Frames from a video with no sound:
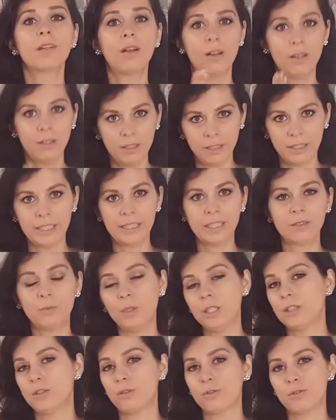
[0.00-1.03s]
Again, we
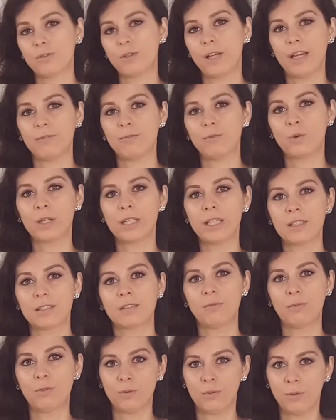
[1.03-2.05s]
can also have
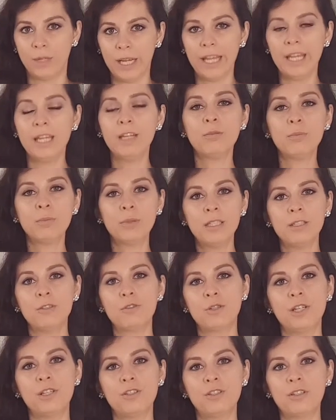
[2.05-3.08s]
orgasm through anal
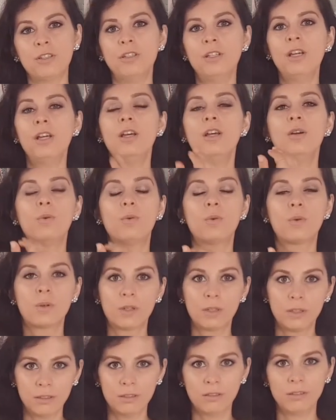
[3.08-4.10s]
penetration
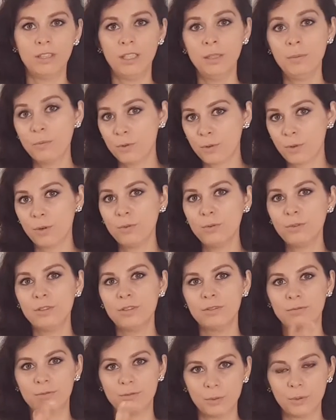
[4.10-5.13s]
or deep throat,
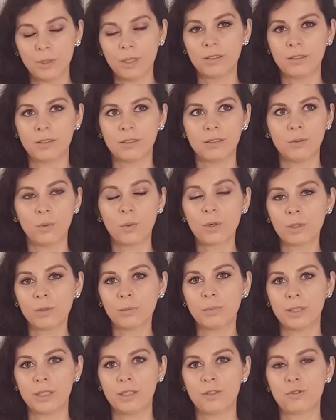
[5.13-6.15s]
so oral
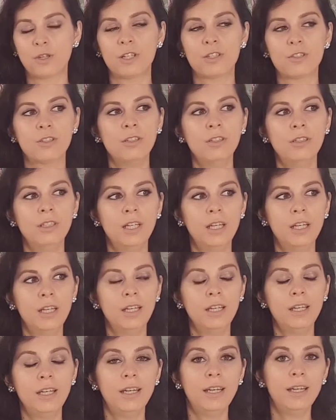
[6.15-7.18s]
penetration.
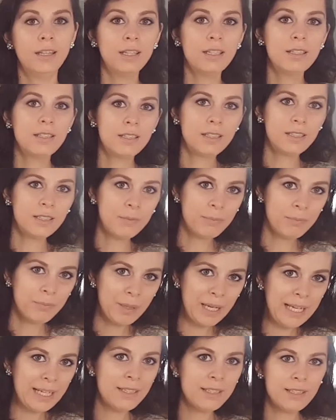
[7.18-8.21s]
And this
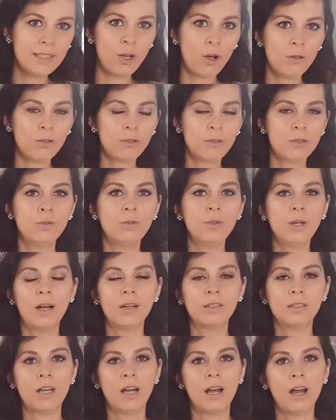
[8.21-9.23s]
depends also
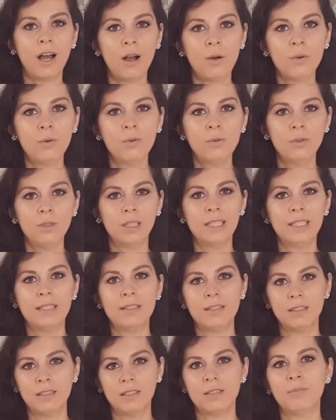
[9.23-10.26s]
on how
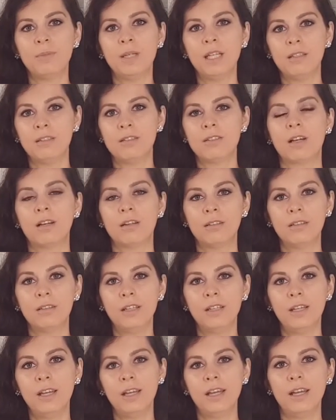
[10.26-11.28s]
this is being done.
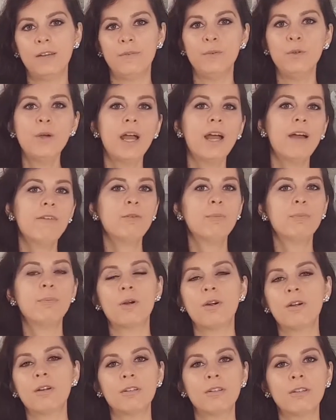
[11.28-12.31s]
If you have a
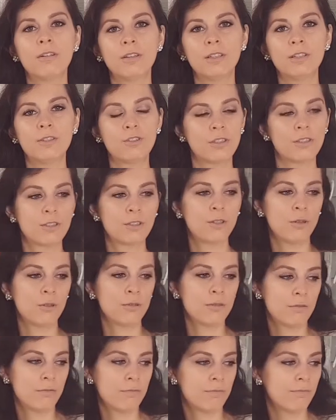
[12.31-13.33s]
partner that just
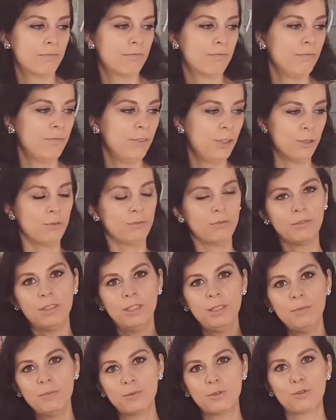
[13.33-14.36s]
goes, you know,
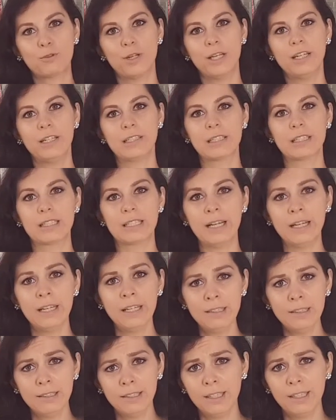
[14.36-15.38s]
deep straight
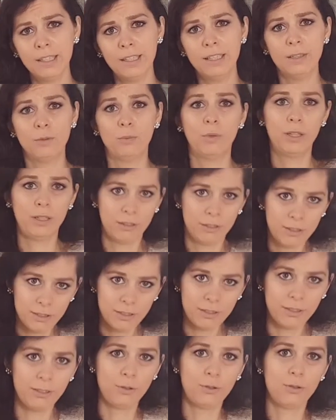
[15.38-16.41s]
inside, whether it's
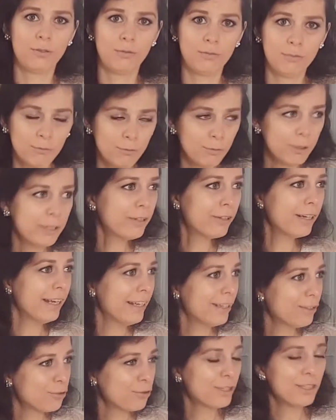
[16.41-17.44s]
in your rear
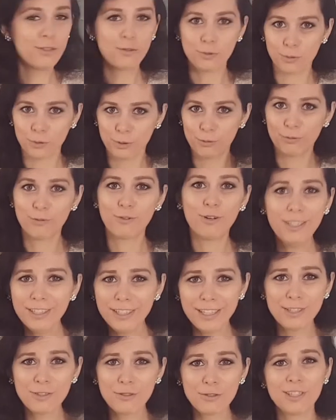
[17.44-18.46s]
entrance or your front
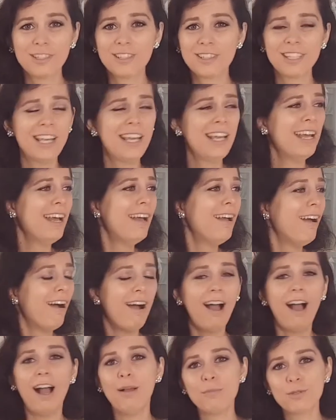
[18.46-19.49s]
entrance,
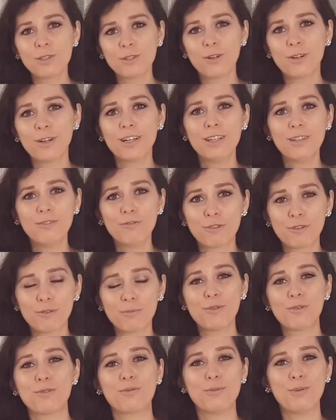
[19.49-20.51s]
I'm sorry, for
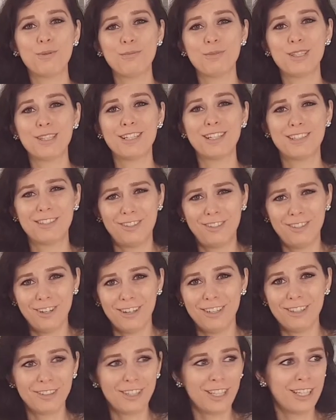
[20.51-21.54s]
most women, that's
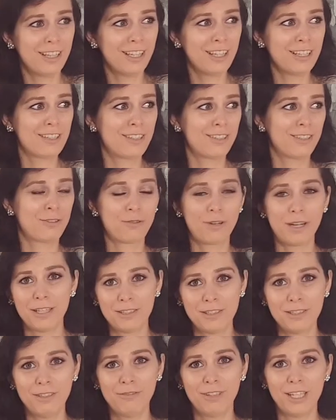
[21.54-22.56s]

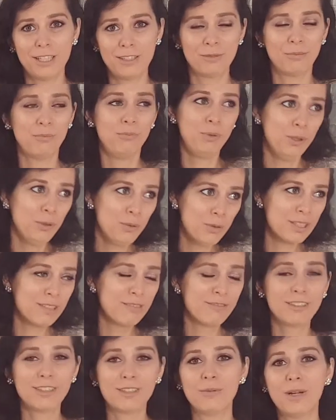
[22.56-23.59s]
aggressive, that's abusive
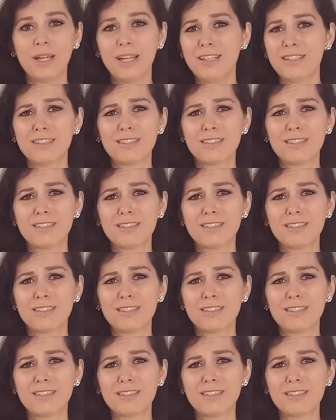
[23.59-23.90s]
in a way.